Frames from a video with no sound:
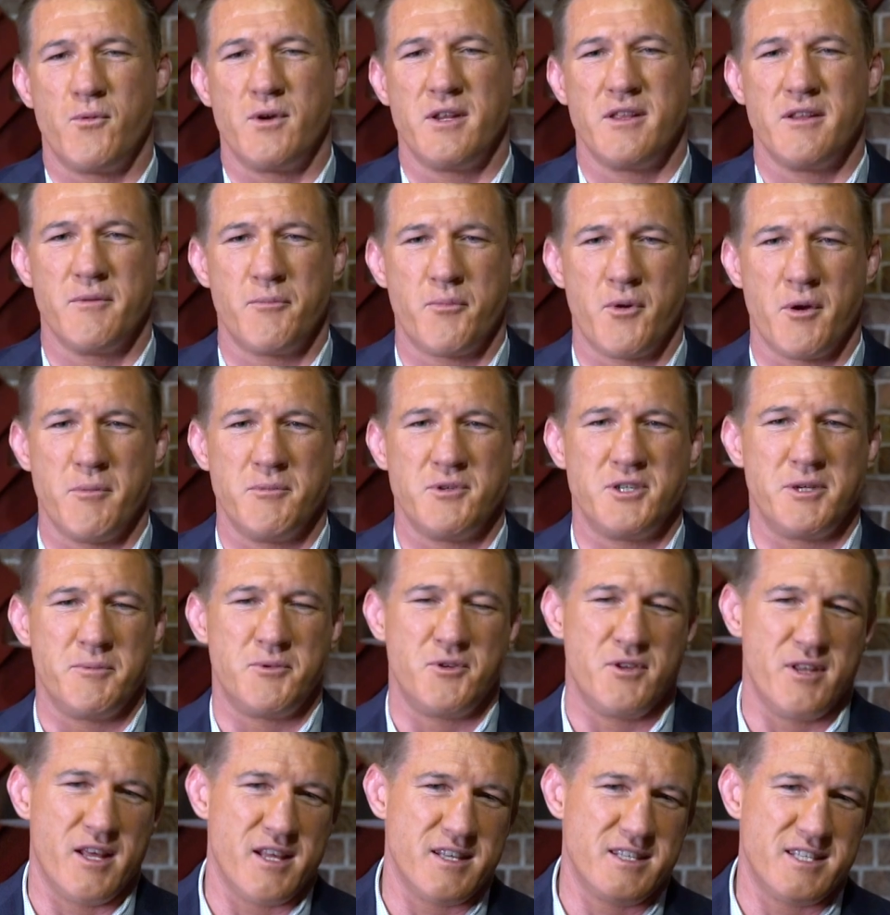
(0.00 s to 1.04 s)
but winning the
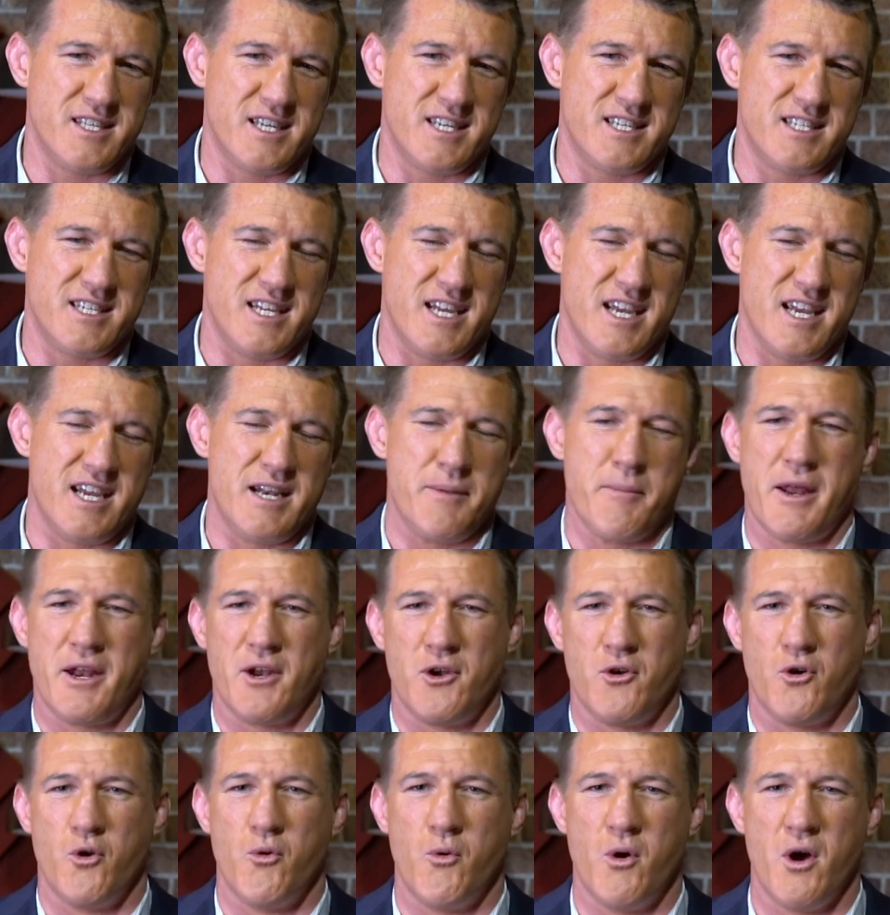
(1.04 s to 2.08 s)
premiership 2016
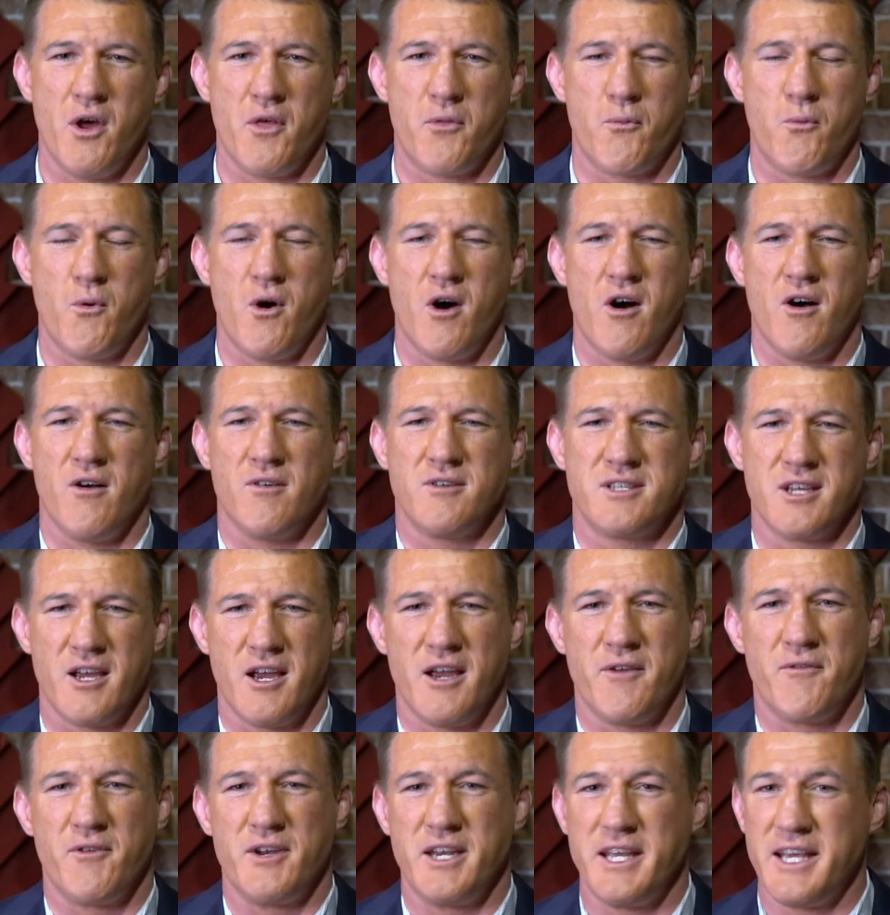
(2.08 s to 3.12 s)
made it all worthwhile.
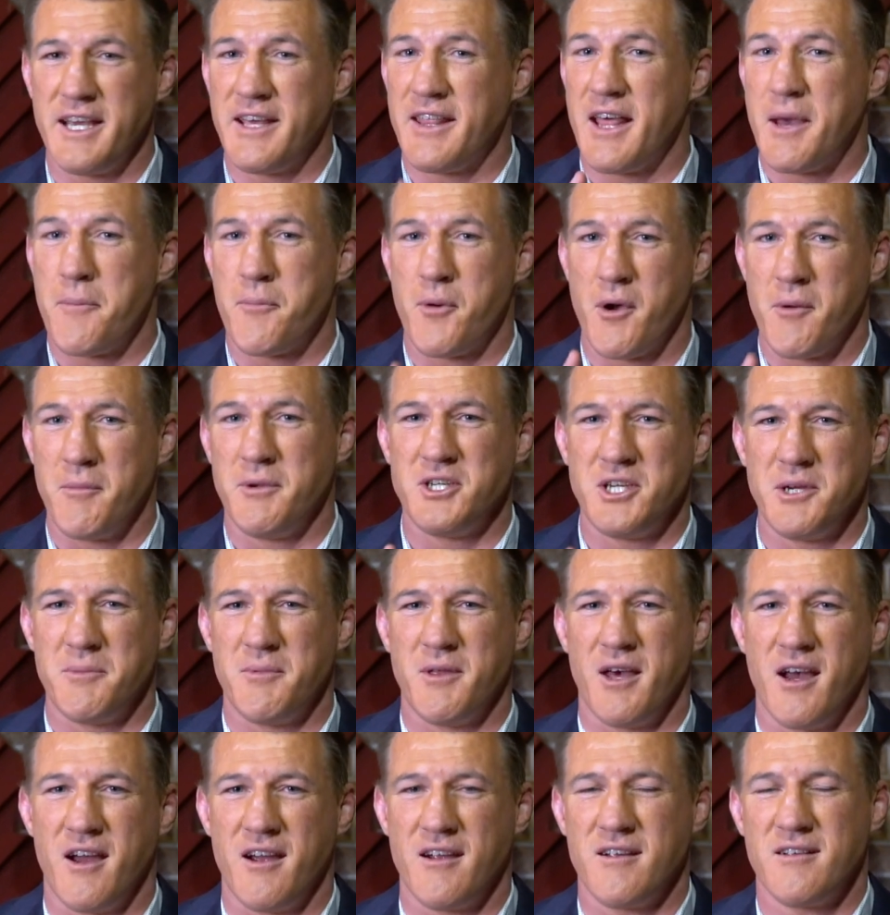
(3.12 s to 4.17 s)
So if I didn't get that
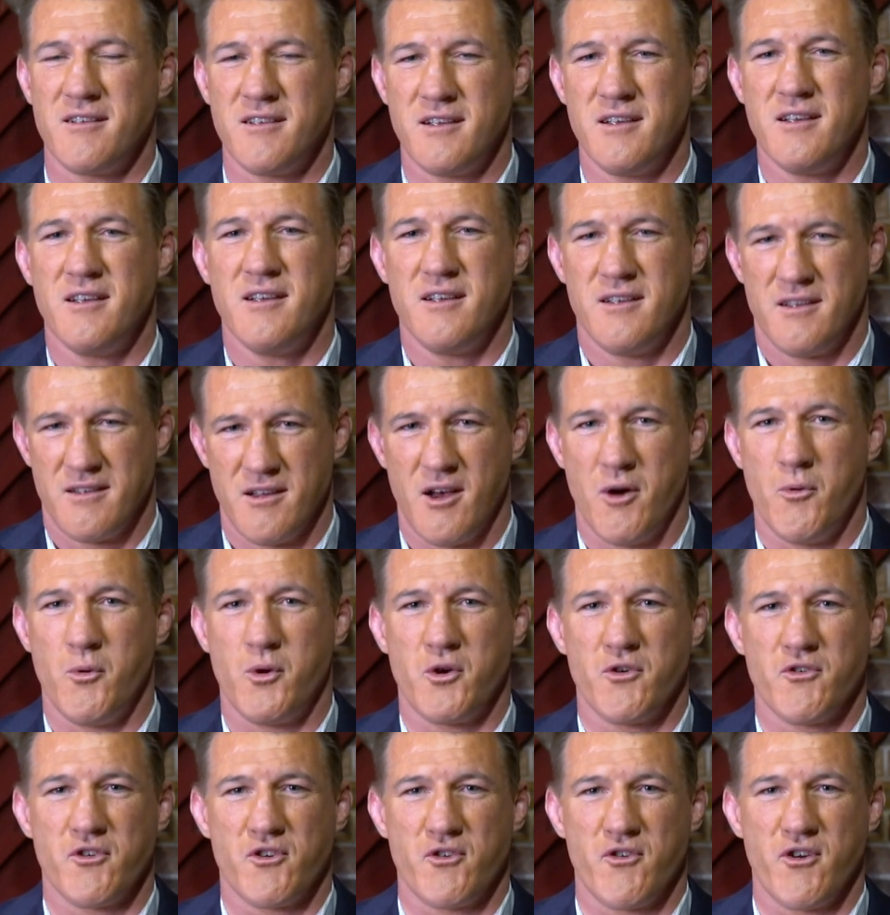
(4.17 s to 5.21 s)
premiership though, I
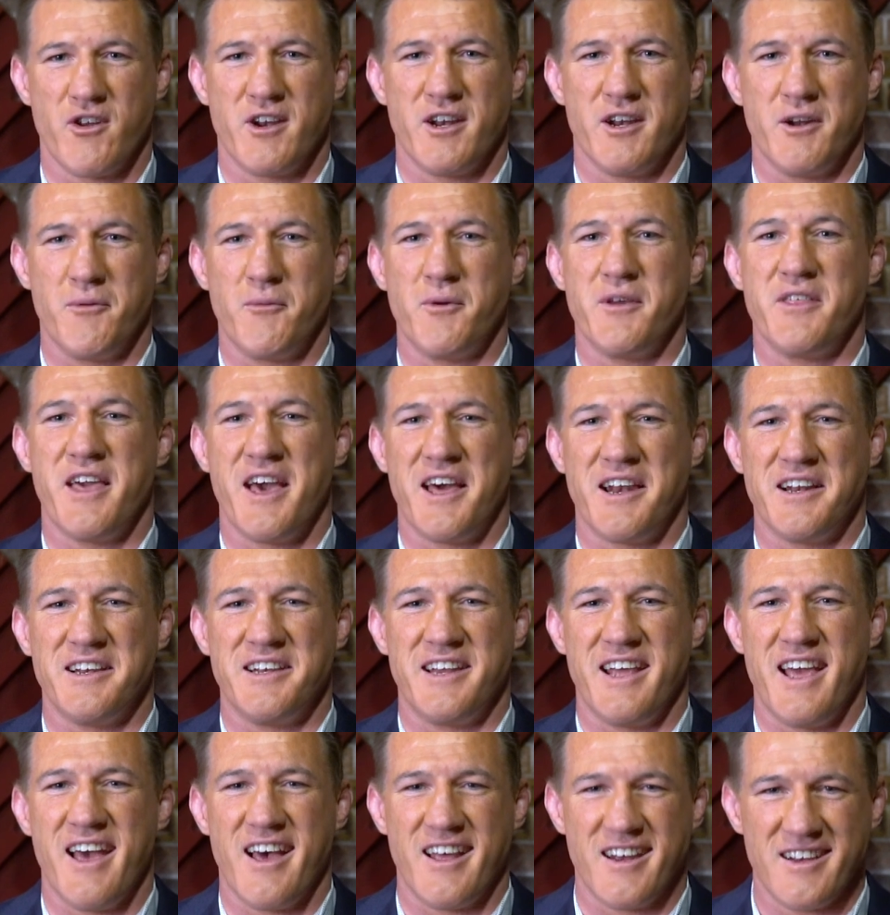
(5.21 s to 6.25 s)
would have regretted it without
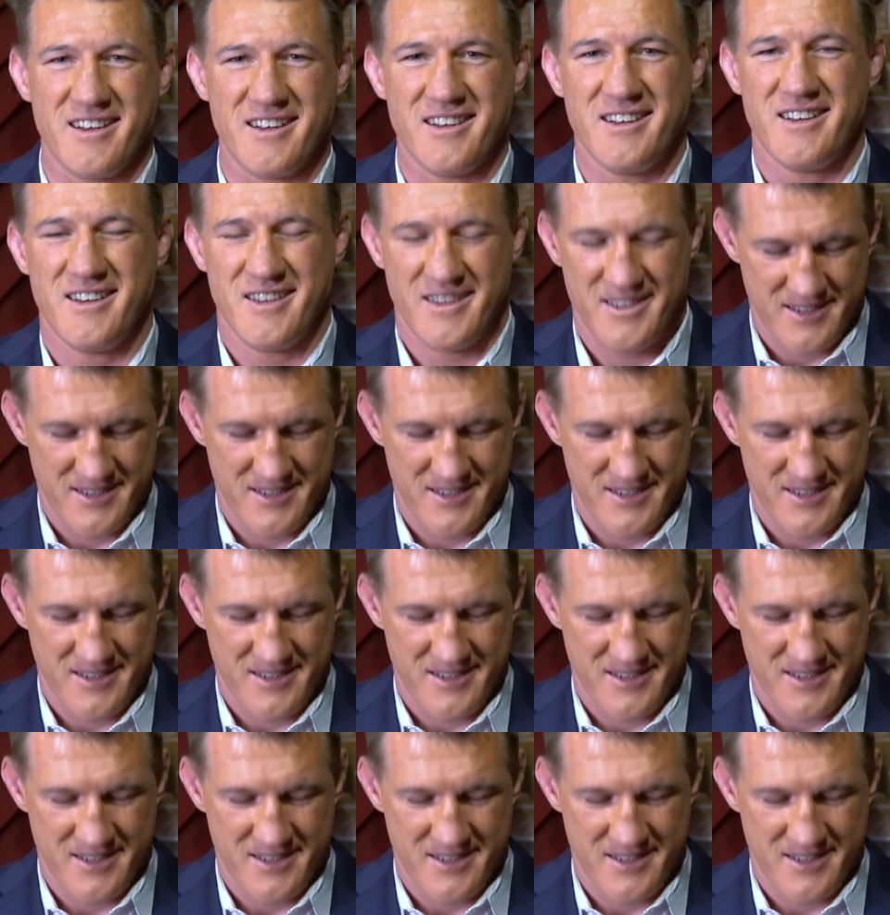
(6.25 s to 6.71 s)
a doubt.